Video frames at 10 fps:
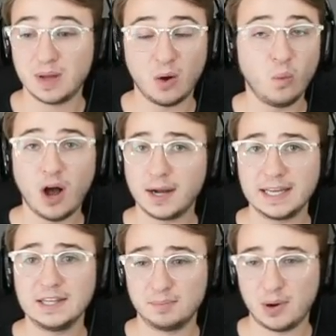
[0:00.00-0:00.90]
a walk
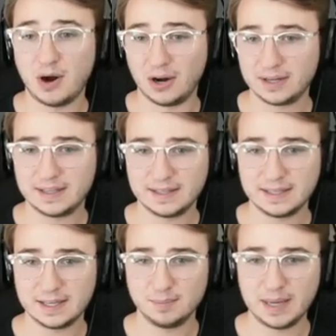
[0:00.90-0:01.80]
in the park
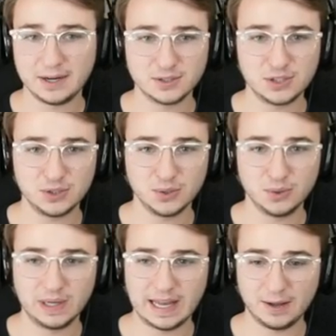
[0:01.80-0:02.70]
compared
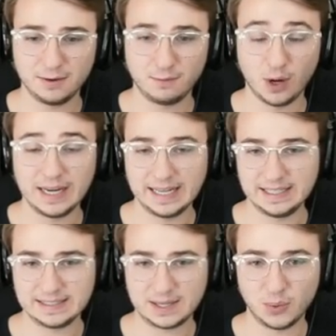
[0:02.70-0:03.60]
to how the front end
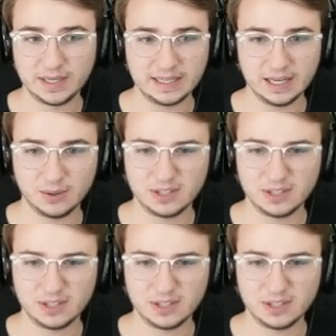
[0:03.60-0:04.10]
is going to go.